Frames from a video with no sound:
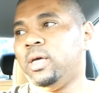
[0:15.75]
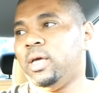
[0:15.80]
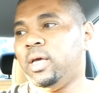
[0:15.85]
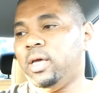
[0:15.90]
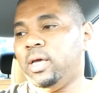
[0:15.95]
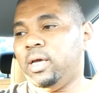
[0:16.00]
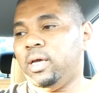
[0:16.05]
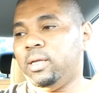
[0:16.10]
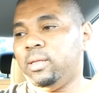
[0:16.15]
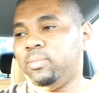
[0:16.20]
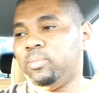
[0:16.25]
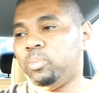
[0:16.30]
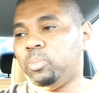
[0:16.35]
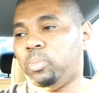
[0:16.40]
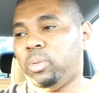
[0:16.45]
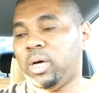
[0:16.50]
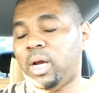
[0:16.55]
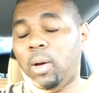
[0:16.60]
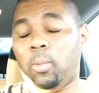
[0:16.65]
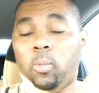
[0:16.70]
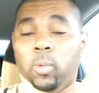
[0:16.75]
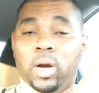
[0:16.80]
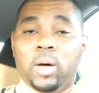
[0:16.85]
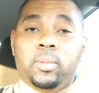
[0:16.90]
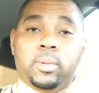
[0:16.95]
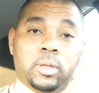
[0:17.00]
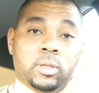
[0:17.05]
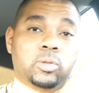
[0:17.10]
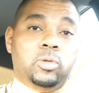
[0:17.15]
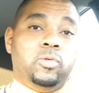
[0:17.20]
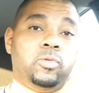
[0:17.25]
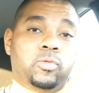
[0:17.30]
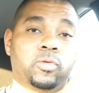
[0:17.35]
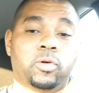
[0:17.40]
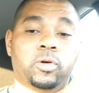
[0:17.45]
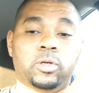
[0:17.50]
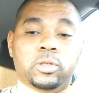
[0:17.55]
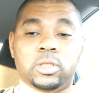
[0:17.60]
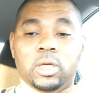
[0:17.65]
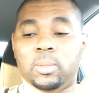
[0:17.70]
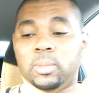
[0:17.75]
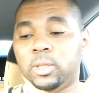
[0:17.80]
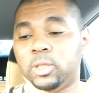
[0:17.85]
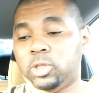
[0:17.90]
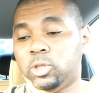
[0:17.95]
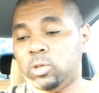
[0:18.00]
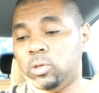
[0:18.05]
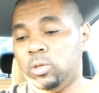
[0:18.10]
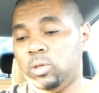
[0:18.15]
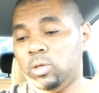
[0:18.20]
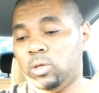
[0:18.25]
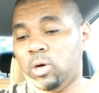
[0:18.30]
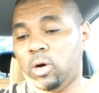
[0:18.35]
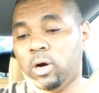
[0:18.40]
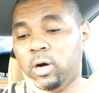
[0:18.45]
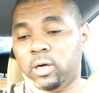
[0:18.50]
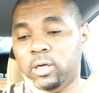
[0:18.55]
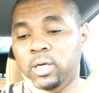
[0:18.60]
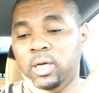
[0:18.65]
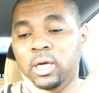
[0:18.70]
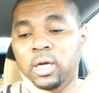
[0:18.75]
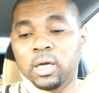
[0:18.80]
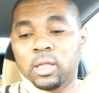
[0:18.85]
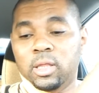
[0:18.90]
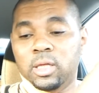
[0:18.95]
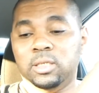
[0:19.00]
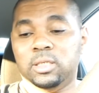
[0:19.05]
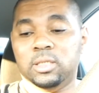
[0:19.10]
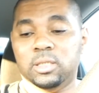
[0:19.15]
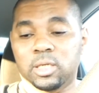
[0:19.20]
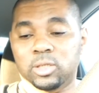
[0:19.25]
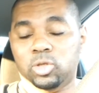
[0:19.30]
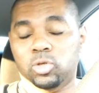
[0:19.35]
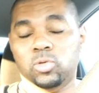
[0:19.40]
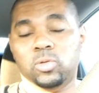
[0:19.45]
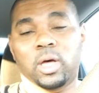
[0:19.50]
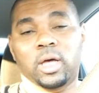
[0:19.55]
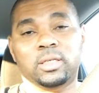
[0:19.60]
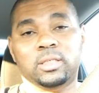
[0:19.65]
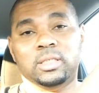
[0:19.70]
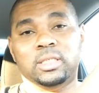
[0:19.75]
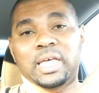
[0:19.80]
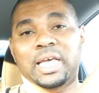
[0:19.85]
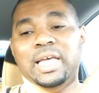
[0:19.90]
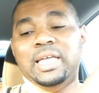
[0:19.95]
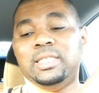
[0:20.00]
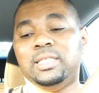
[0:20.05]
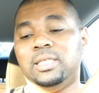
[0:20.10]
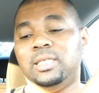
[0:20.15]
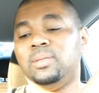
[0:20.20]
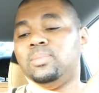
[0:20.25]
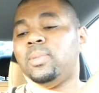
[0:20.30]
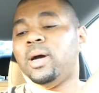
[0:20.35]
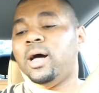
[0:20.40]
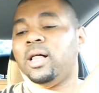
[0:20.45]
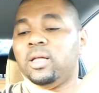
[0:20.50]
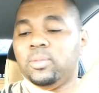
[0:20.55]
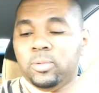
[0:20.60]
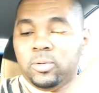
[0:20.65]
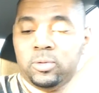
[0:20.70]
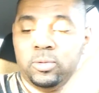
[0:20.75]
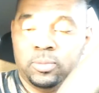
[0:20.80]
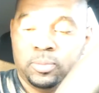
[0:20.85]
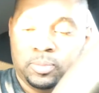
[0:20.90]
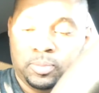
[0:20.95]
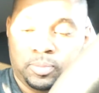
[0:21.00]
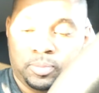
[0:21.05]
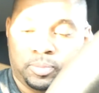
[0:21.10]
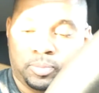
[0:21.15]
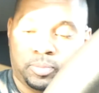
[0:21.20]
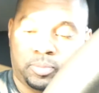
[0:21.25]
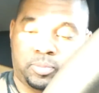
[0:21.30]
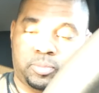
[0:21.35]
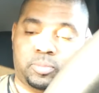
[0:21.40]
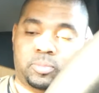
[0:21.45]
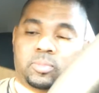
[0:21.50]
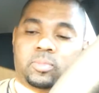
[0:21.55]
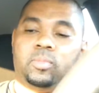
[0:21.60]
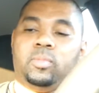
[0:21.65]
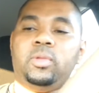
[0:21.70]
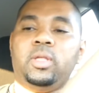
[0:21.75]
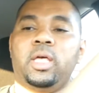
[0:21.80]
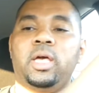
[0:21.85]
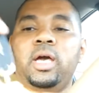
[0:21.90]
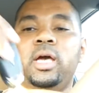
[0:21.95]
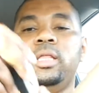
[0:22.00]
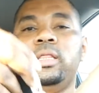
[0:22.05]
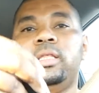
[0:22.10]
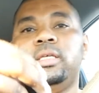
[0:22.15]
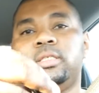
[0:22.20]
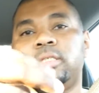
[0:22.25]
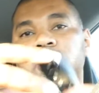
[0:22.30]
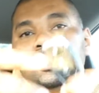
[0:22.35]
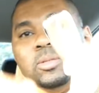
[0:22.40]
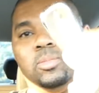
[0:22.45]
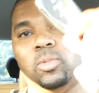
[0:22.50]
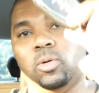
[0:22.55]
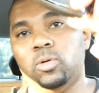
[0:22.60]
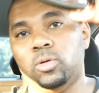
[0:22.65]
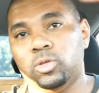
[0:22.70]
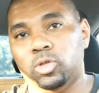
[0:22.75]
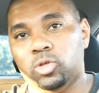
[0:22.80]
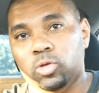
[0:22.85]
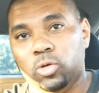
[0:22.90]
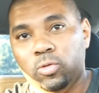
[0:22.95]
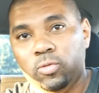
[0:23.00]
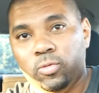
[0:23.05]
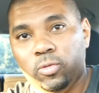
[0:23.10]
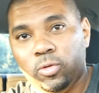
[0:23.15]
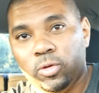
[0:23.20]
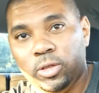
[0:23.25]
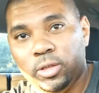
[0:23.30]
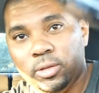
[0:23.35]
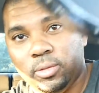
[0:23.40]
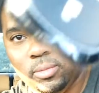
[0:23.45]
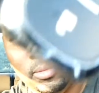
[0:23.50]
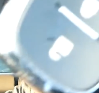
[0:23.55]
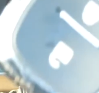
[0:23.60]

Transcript: But what I'm going to do first, I'm going to show you the car. This is a 2018 Malibu, and this is the remote control for it.